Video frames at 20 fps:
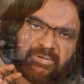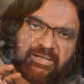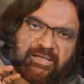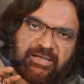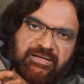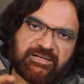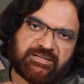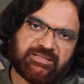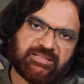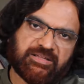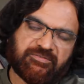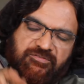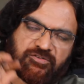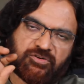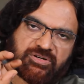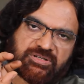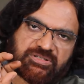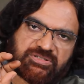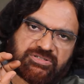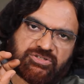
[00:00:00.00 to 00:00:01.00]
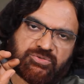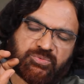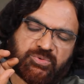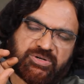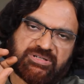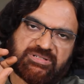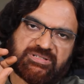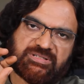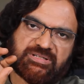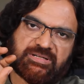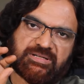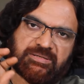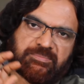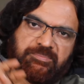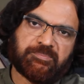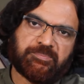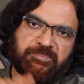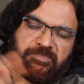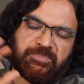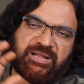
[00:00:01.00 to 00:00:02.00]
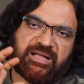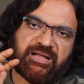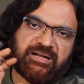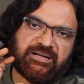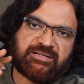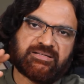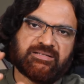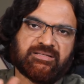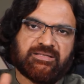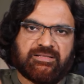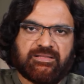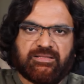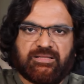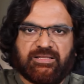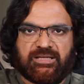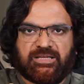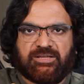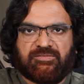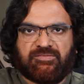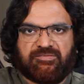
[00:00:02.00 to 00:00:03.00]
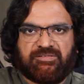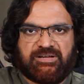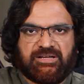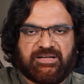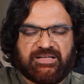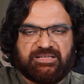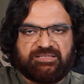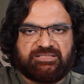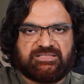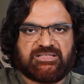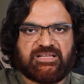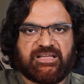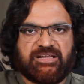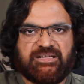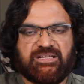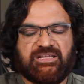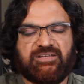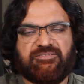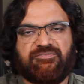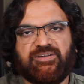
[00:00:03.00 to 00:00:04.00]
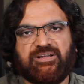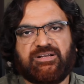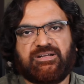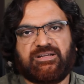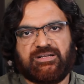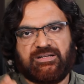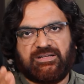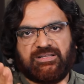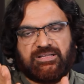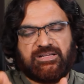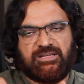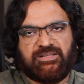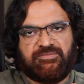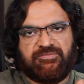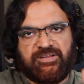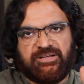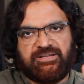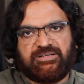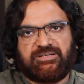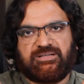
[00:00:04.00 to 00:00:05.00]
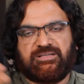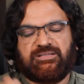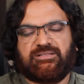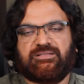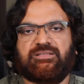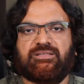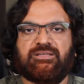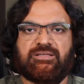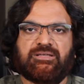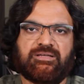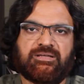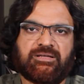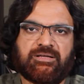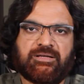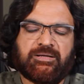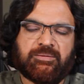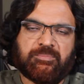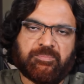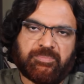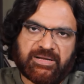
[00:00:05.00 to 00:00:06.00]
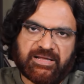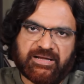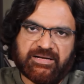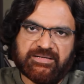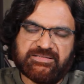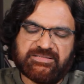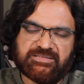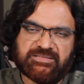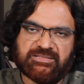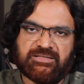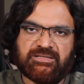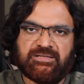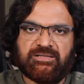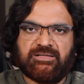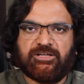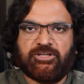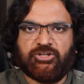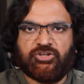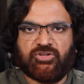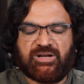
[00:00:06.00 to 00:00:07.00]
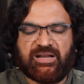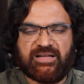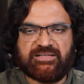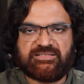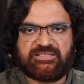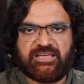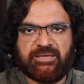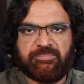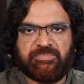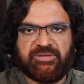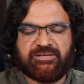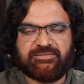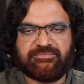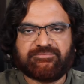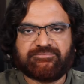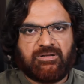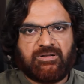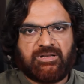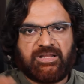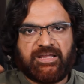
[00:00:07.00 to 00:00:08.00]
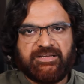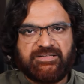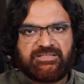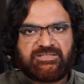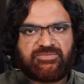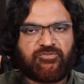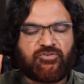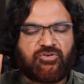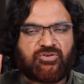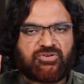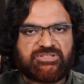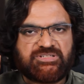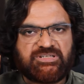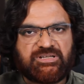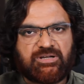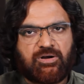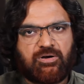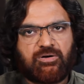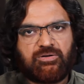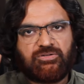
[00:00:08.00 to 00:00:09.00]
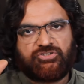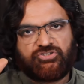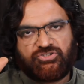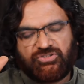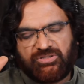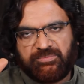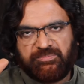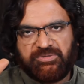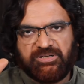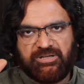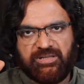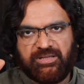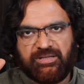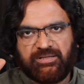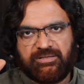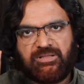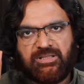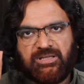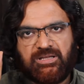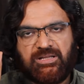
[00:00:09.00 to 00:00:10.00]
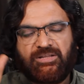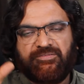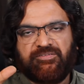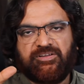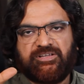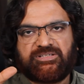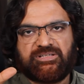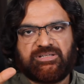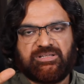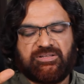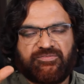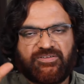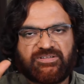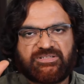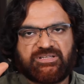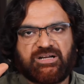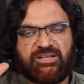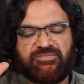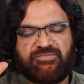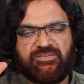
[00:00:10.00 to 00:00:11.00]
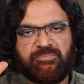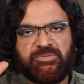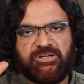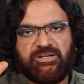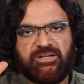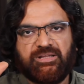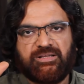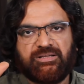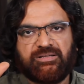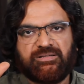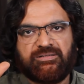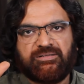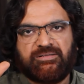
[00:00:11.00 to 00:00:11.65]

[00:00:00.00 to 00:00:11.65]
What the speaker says: plant, they focus towards the plant. They give a very nice lighting effect and elevate the plants in your landscaping. Lights focusing onto the building, the elevation, the facade of the building,